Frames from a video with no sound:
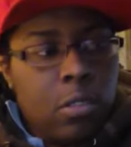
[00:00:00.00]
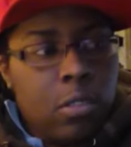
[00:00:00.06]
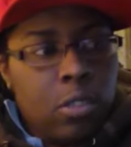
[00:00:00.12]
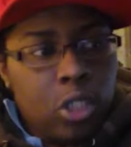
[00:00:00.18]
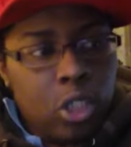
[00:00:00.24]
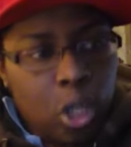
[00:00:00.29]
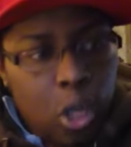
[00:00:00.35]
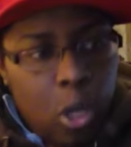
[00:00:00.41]

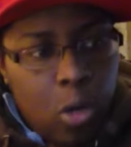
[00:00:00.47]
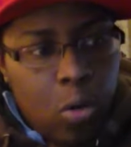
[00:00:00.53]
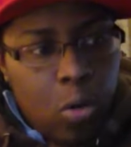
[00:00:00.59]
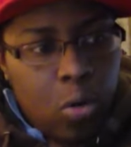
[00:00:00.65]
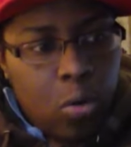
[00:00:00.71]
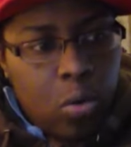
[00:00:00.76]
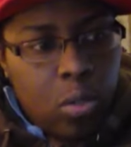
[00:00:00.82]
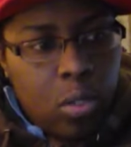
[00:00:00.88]

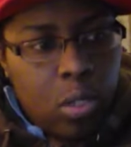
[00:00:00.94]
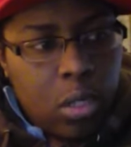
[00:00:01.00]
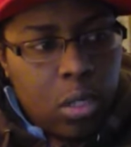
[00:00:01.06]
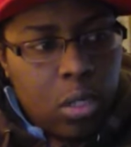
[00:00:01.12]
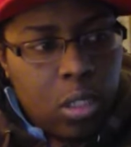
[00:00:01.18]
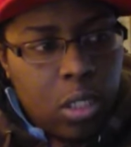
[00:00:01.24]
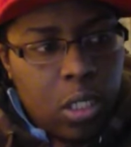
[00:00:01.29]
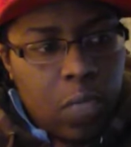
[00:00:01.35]
So
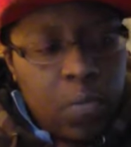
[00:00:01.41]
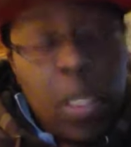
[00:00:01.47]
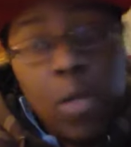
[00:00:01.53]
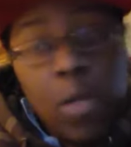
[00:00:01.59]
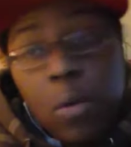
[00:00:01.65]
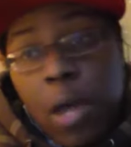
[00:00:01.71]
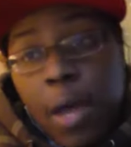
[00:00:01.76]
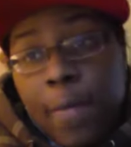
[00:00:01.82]
he was
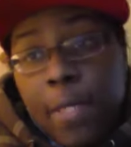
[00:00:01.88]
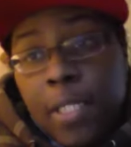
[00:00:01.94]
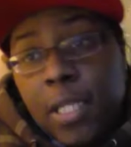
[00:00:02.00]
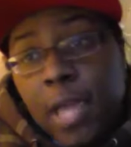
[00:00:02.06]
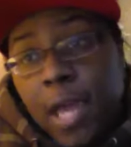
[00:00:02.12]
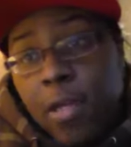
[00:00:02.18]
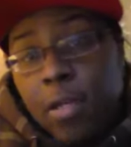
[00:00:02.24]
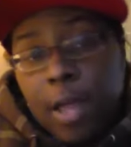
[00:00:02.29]
like, well, I'll be
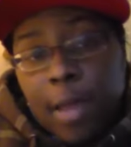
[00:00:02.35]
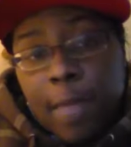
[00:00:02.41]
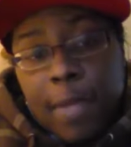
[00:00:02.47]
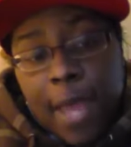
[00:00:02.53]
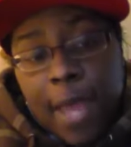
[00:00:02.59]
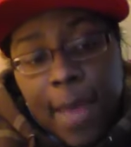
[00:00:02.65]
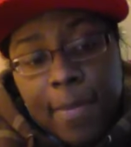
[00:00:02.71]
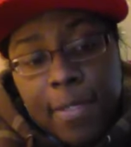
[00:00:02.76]
scheduled. I'll
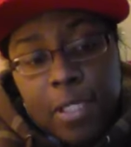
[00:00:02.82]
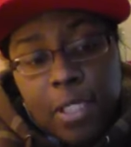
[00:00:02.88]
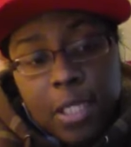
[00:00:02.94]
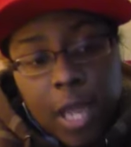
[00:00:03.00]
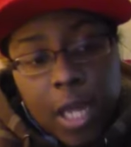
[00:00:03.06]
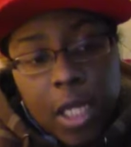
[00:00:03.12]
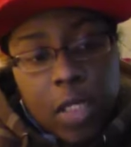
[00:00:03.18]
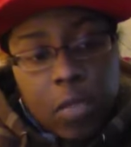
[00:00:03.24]
be happy to
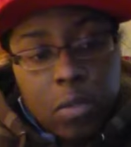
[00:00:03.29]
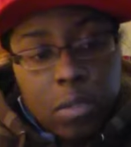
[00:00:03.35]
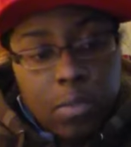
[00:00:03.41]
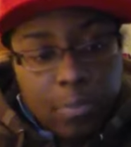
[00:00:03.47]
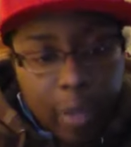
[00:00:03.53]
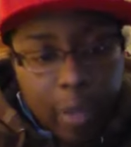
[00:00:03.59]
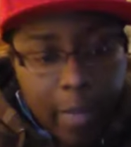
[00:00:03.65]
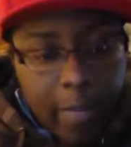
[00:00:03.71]
schedule you an
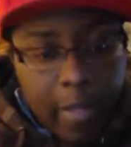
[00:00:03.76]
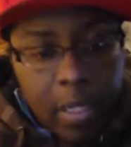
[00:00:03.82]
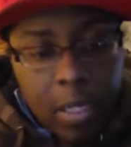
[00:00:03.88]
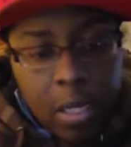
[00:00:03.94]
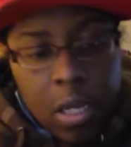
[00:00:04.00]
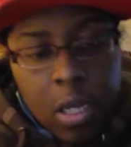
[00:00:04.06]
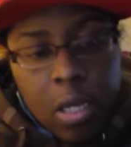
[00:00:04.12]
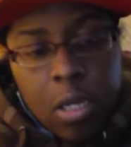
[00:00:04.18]
appointment.
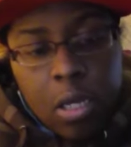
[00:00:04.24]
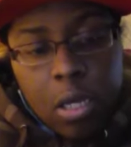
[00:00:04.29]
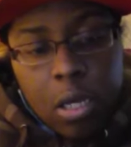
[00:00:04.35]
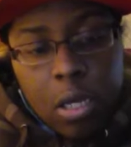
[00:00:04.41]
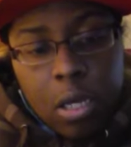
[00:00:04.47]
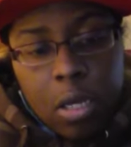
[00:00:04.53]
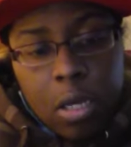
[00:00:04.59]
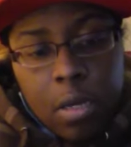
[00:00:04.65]

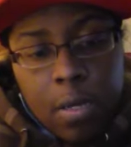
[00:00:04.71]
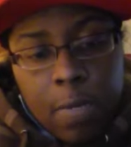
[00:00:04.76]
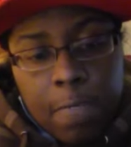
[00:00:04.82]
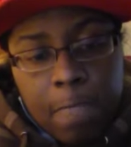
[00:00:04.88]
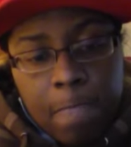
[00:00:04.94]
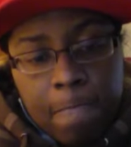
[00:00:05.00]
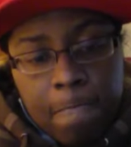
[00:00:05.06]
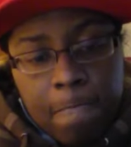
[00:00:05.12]

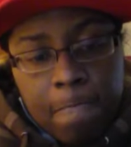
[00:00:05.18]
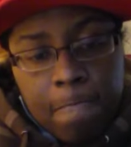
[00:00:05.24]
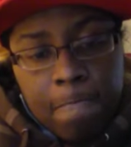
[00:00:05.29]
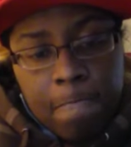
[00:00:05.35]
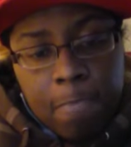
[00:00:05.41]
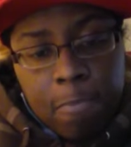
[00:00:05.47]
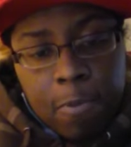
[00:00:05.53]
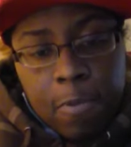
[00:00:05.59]
Um,
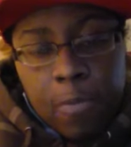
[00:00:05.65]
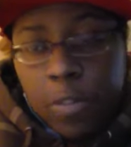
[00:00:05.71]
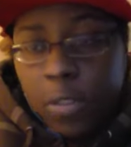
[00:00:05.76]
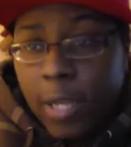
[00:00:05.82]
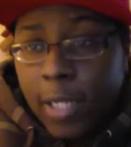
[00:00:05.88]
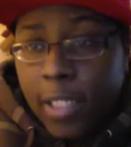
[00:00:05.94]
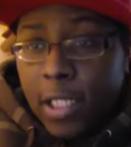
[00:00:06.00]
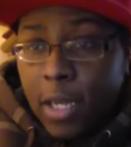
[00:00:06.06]
when would
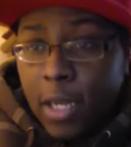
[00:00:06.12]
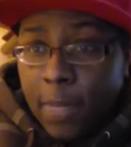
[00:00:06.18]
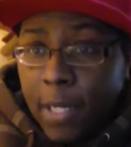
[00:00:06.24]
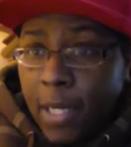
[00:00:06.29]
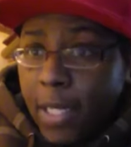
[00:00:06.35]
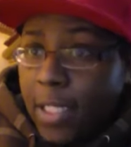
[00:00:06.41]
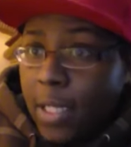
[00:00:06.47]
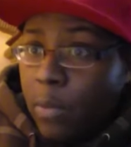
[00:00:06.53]
you like to come
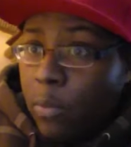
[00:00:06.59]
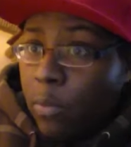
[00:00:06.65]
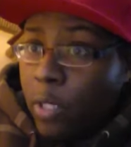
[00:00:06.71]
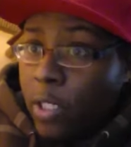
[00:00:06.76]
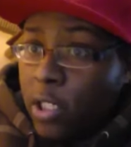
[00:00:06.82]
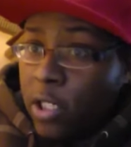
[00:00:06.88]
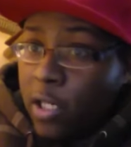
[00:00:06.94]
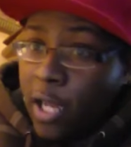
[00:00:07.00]
in? I said, well,
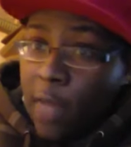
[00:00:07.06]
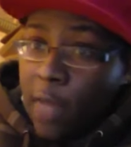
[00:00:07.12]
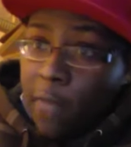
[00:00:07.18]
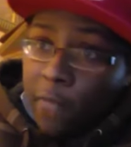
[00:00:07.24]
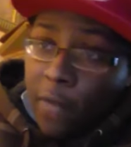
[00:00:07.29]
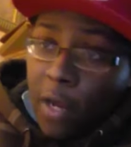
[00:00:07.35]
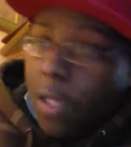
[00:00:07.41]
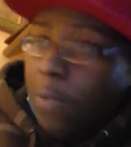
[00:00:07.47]
what do you have
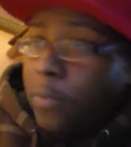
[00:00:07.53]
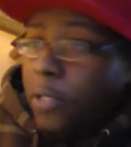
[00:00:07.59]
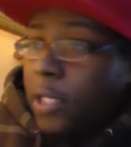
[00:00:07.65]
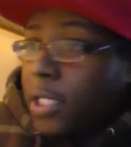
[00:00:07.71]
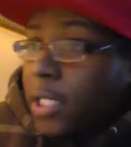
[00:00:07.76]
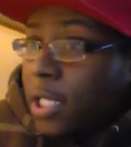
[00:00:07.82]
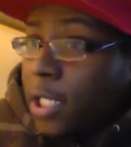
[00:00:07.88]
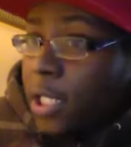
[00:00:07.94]
available?
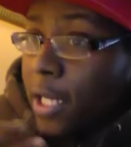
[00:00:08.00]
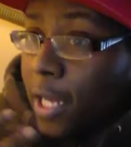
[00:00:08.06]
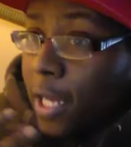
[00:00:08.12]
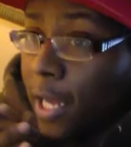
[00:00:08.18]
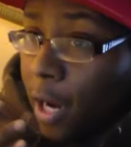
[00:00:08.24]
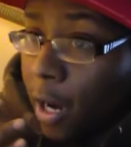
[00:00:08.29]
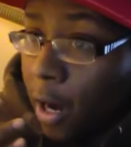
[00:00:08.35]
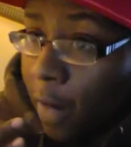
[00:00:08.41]
He said that
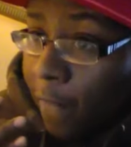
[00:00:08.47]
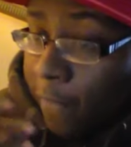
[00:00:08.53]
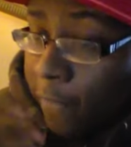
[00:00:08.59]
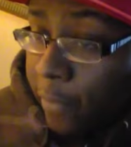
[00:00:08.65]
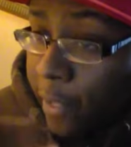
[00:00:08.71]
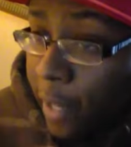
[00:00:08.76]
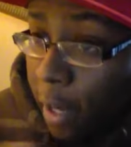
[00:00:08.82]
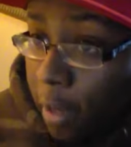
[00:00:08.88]
they are
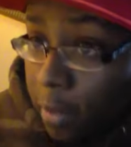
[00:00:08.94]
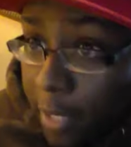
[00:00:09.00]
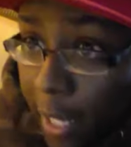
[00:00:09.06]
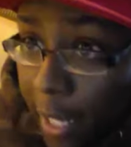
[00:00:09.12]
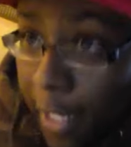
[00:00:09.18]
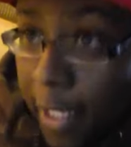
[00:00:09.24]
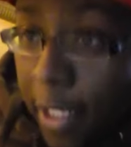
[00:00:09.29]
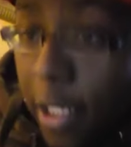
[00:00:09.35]
free all
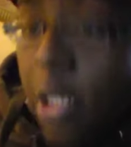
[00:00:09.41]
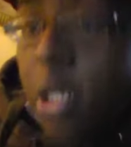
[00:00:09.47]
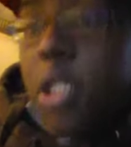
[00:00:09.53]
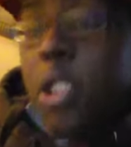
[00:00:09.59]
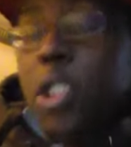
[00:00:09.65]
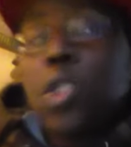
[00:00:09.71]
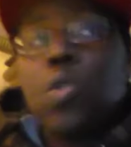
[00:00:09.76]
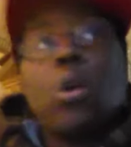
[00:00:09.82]
day.
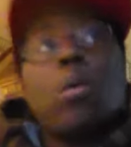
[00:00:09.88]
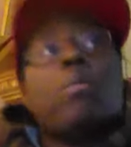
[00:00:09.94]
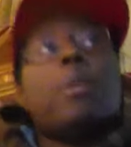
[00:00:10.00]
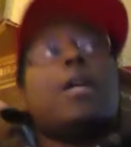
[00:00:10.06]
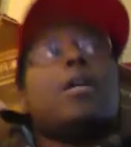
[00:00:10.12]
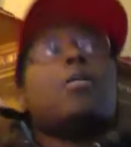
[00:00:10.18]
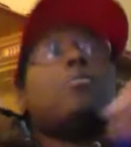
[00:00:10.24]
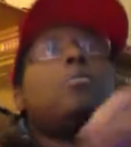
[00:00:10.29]
So I'm
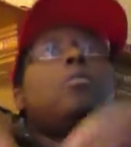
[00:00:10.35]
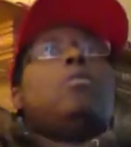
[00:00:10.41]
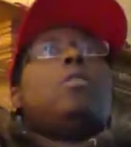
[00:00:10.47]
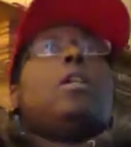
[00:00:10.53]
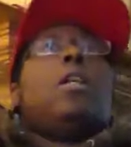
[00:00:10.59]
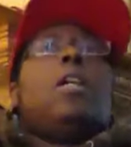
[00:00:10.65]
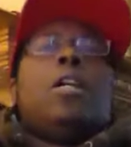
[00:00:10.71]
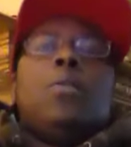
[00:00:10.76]
like, well,
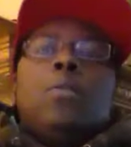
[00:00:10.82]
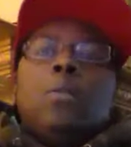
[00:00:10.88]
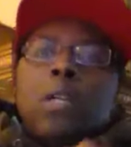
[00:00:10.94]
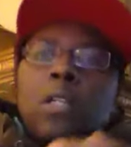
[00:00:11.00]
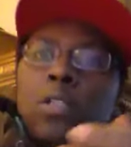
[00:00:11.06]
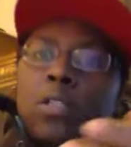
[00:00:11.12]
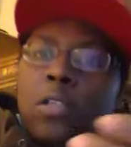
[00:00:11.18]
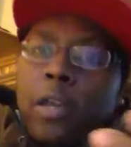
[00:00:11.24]
okay,
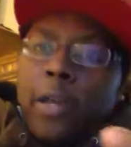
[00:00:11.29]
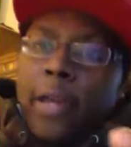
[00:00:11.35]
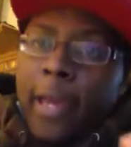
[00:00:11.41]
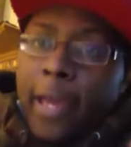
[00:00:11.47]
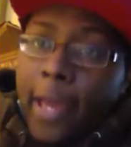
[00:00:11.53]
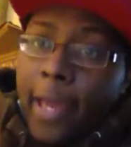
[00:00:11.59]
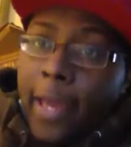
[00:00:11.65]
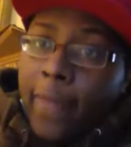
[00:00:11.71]
what do you
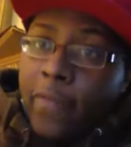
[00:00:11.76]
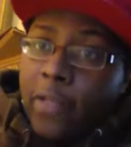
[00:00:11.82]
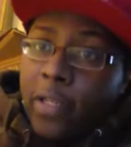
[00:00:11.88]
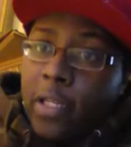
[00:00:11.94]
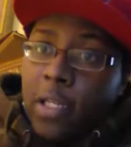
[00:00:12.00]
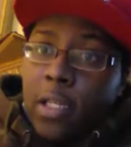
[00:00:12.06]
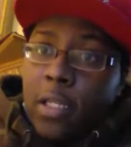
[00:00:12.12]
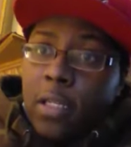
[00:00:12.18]
have
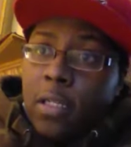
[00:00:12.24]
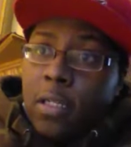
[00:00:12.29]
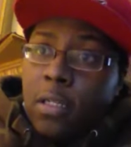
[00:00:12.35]
then?